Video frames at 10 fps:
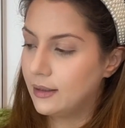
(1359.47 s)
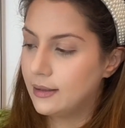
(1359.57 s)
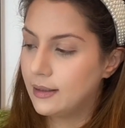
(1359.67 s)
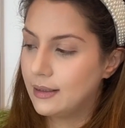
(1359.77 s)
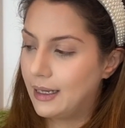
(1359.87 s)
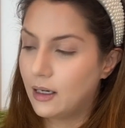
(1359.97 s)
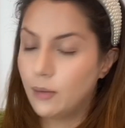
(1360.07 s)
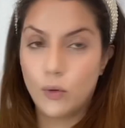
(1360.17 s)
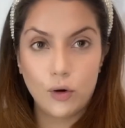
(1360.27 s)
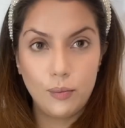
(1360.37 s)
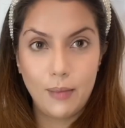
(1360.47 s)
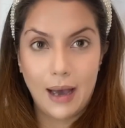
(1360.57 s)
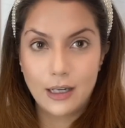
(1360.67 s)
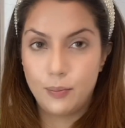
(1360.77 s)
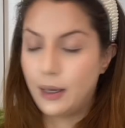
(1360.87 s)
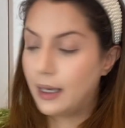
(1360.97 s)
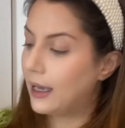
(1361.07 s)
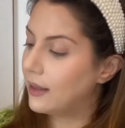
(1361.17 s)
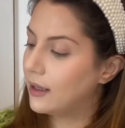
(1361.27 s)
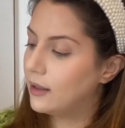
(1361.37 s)
This is like a more matte pink,
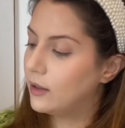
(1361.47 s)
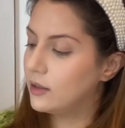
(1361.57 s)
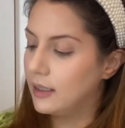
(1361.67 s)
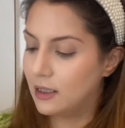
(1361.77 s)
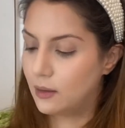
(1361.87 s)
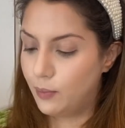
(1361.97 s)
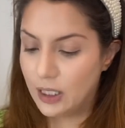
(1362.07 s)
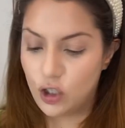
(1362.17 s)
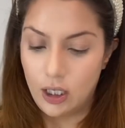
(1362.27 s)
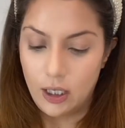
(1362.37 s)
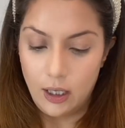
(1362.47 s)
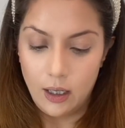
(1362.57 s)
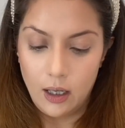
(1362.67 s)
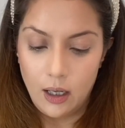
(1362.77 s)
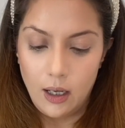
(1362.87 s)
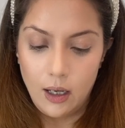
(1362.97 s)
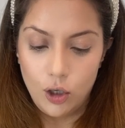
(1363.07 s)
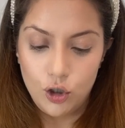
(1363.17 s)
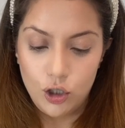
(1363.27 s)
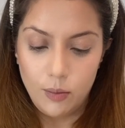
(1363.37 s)
and then there is this peachy
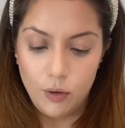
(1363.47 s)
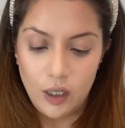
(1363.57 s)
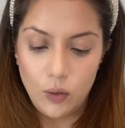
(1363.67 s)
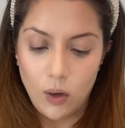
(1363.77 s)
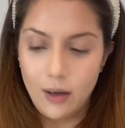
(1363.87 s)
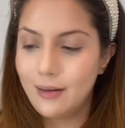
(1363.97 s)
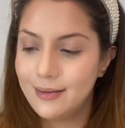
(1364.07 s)
shimmery one.